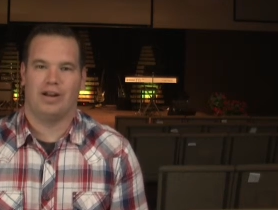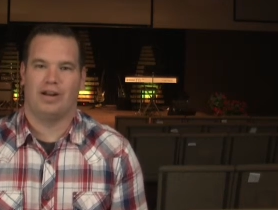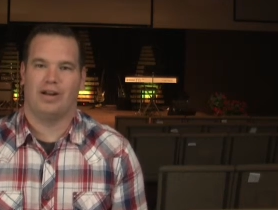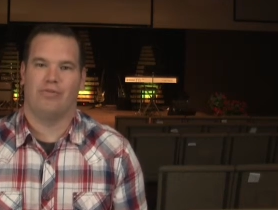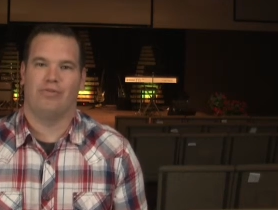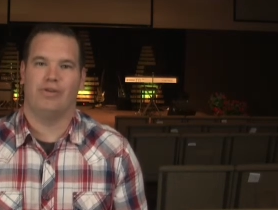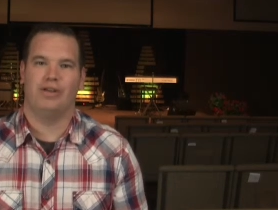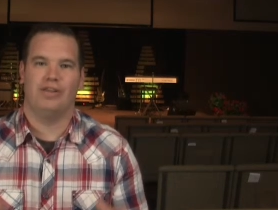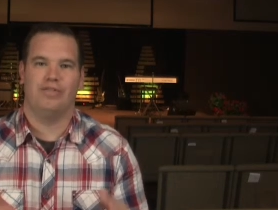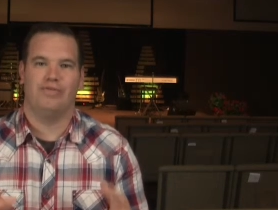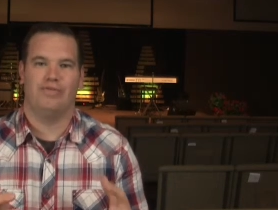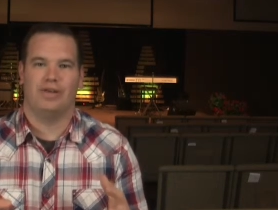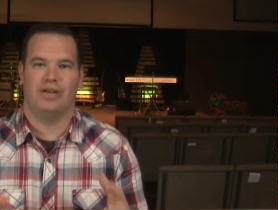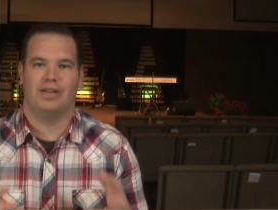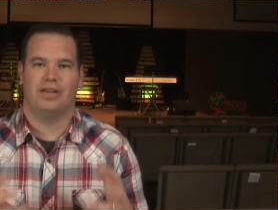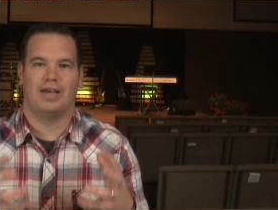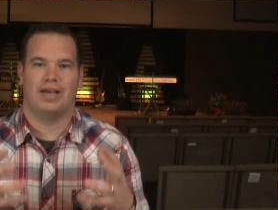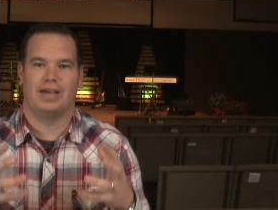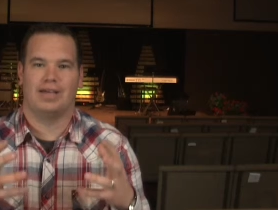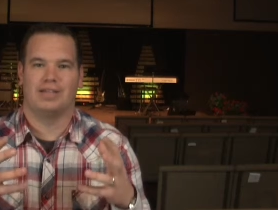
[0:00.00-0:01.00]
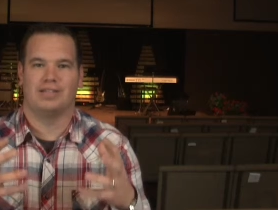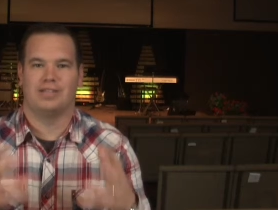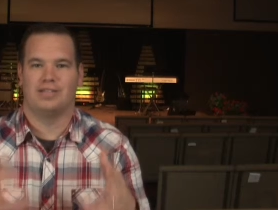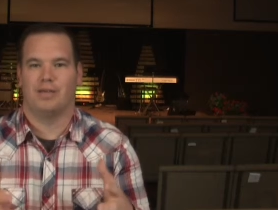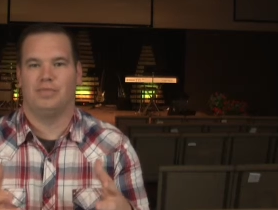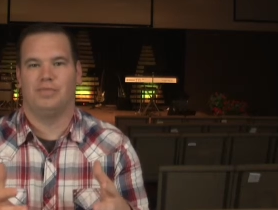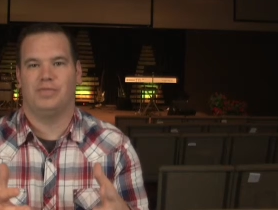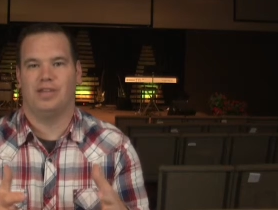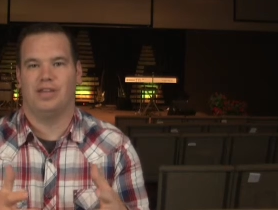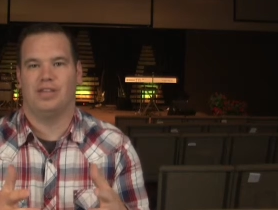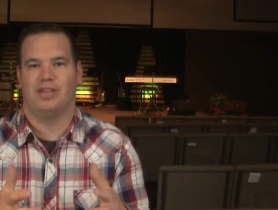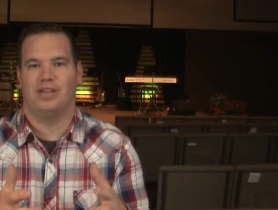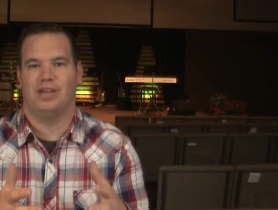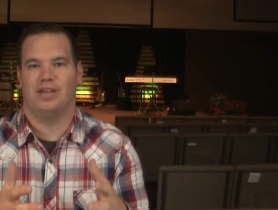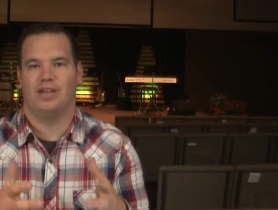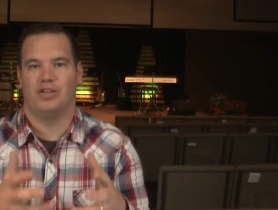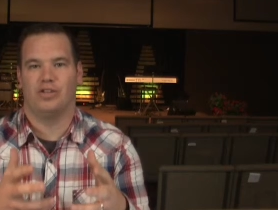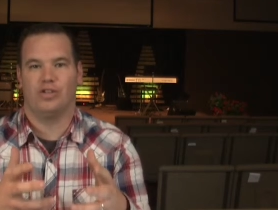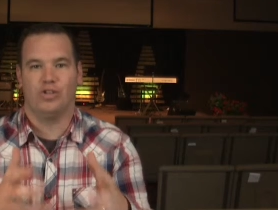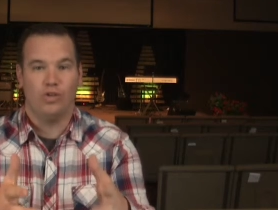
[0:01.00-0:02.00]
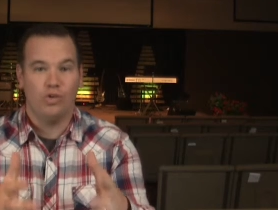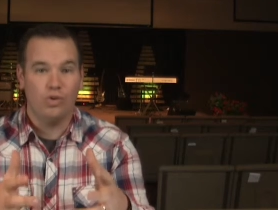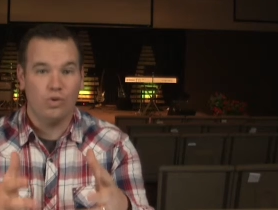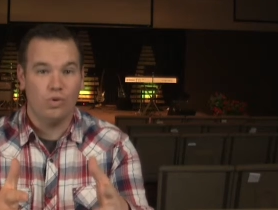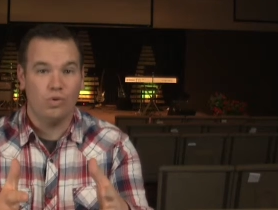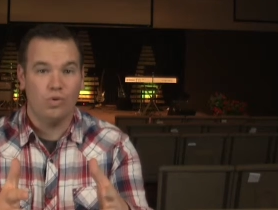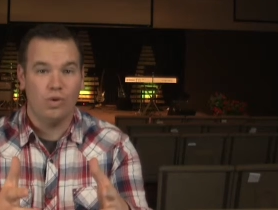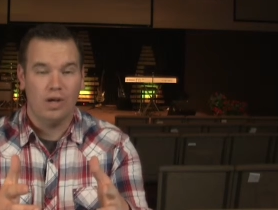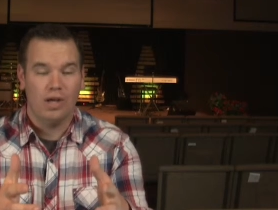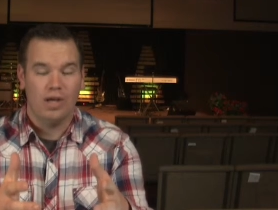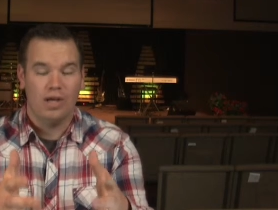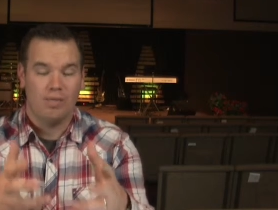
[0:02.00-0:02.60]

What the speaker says: I really felt like it's something that you